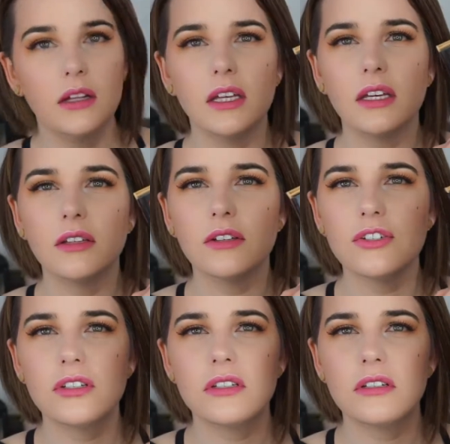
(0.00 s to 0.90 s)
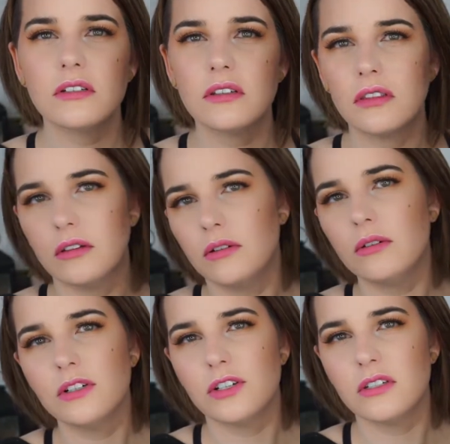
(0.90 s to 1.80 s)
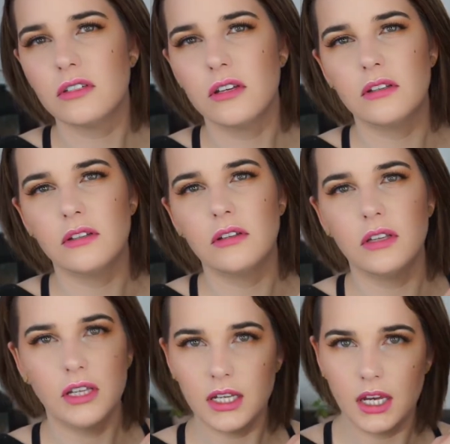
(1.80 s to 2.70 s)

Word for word: Like they're just they're gorgeous. And uh,